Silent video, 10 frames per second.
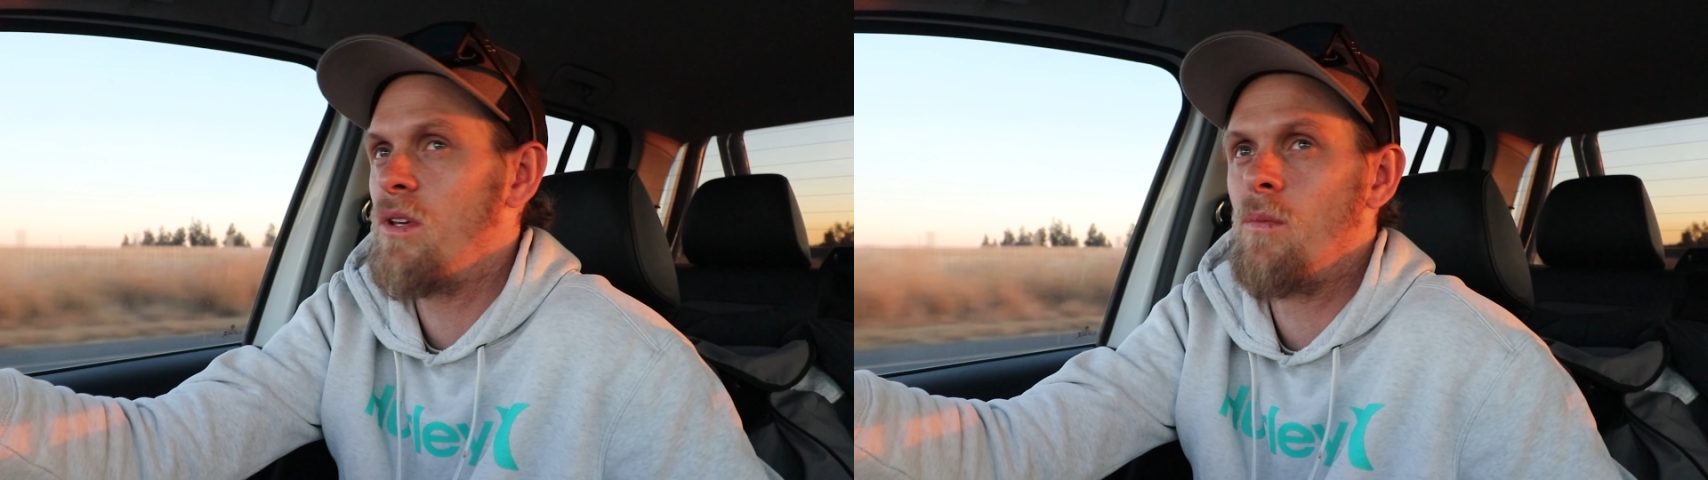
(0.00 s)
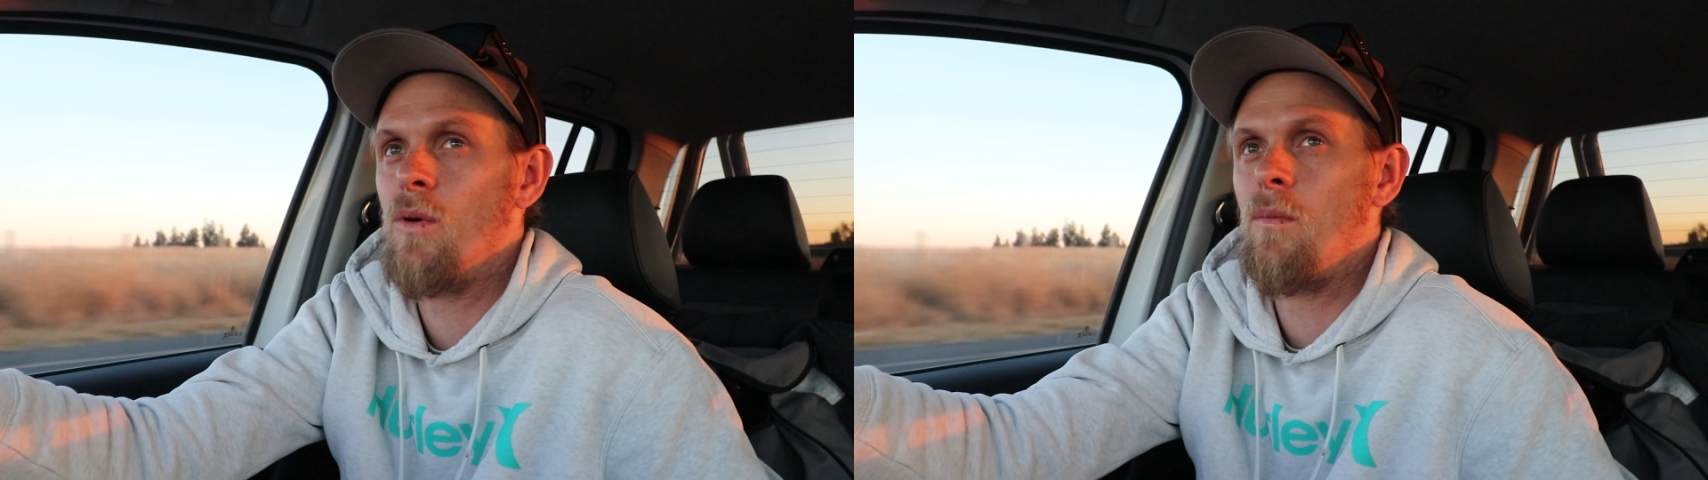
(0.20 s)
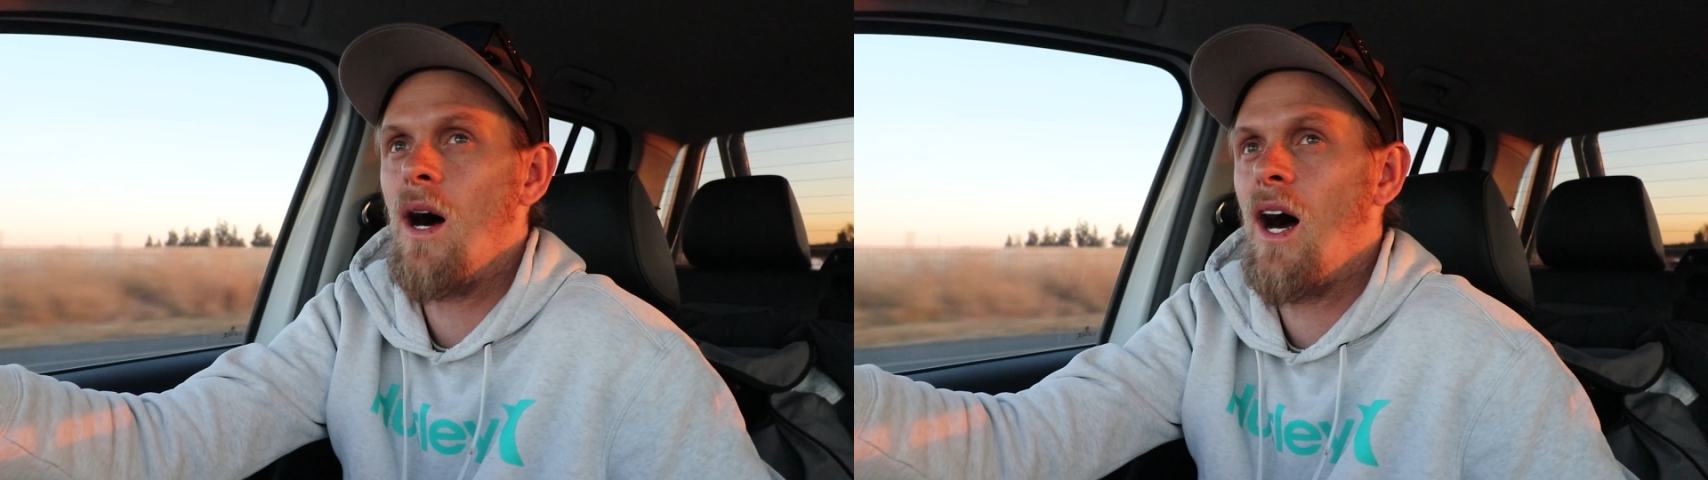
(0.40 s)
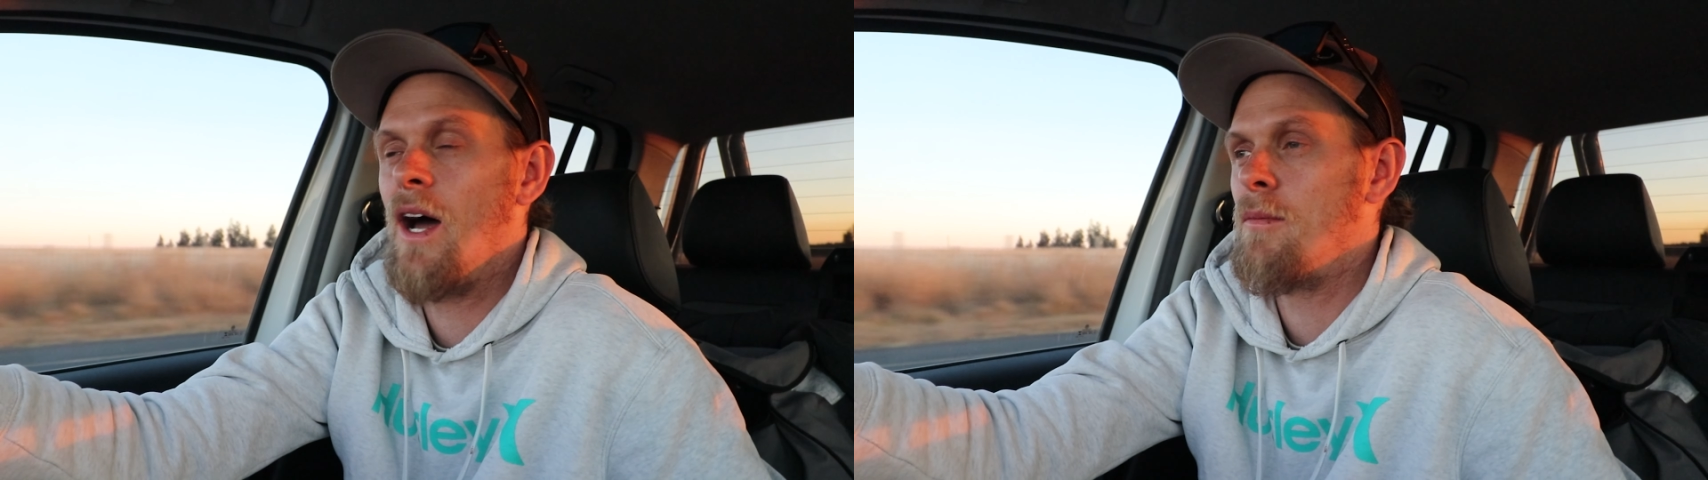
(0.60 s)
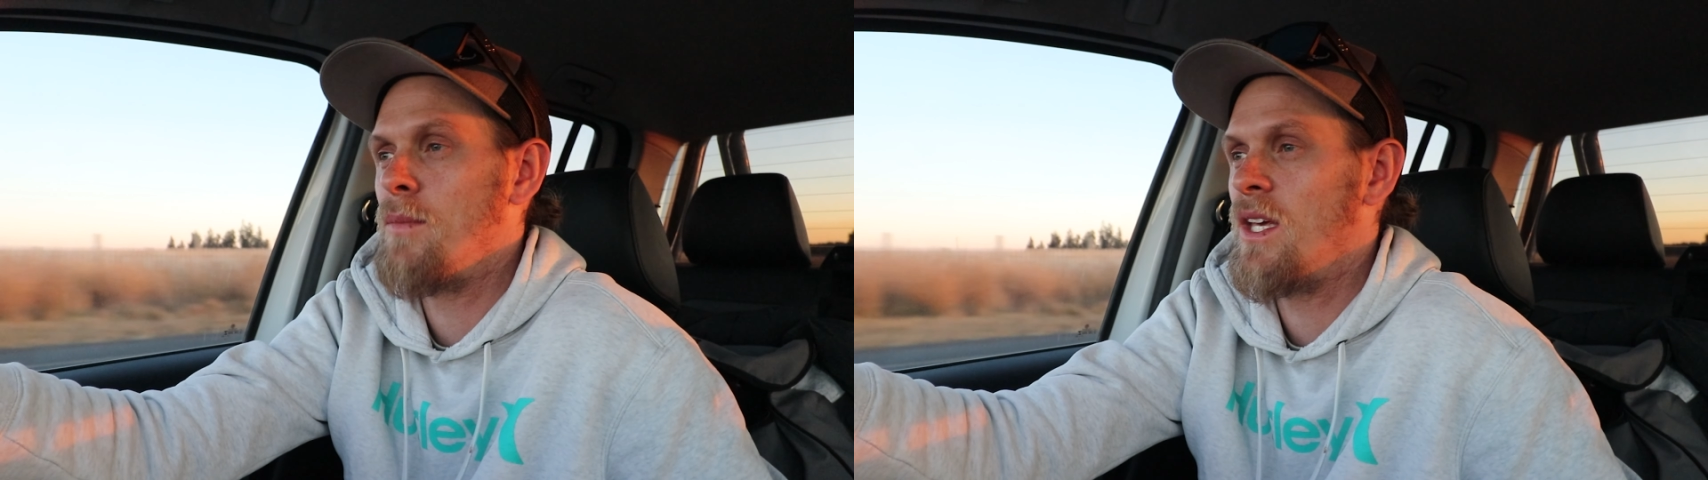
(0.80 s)
people
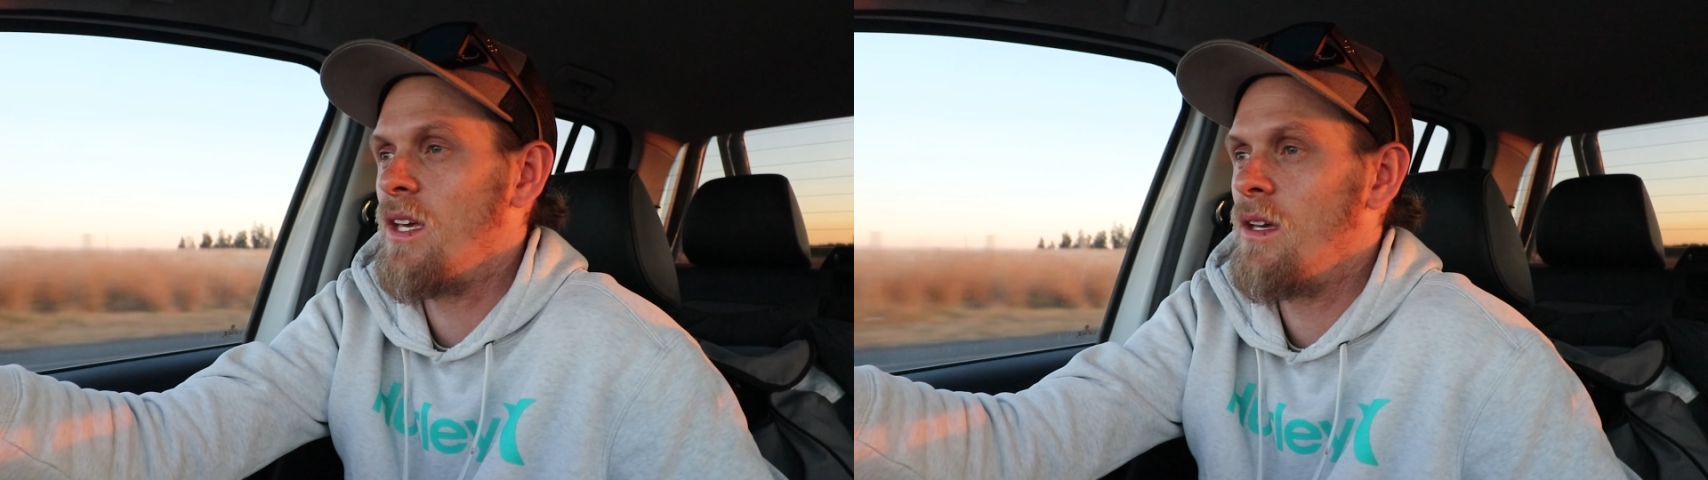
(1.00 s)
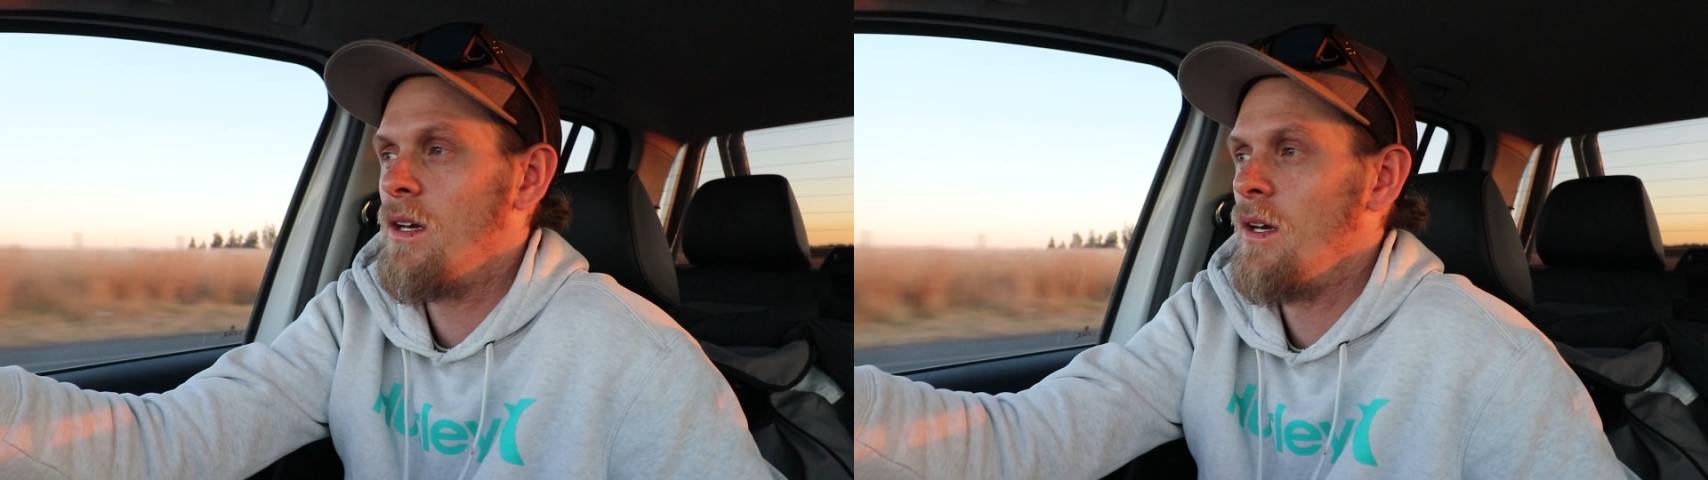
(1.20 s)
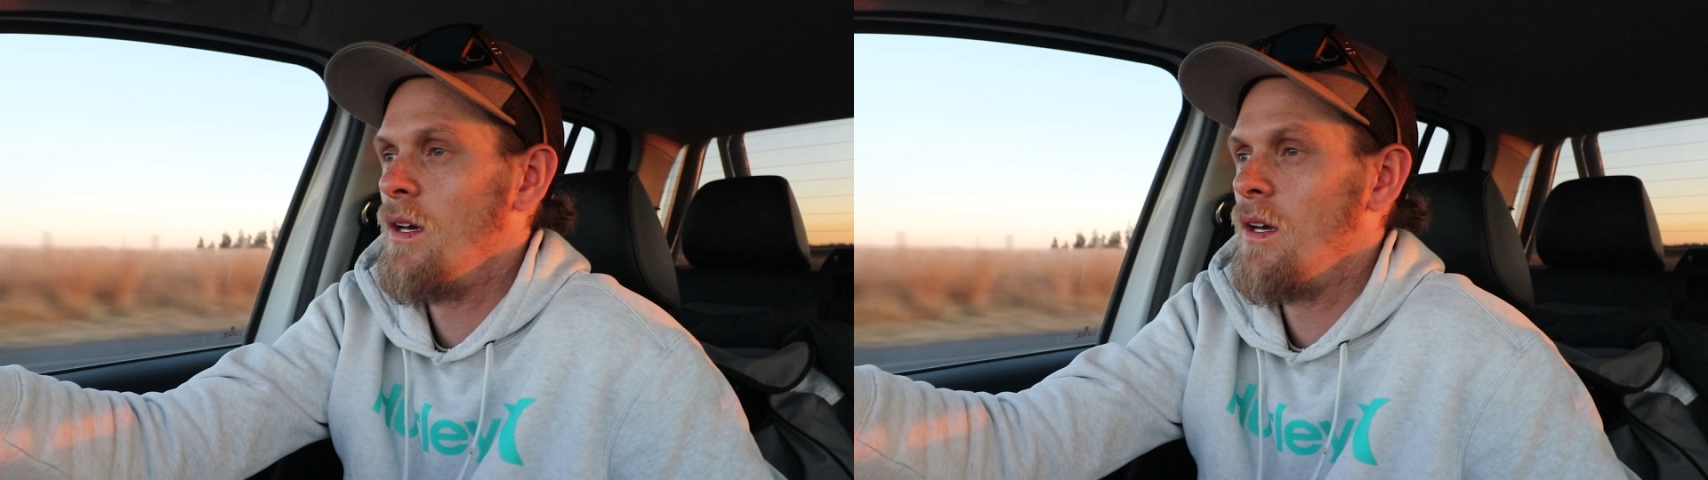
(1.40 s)
behind me,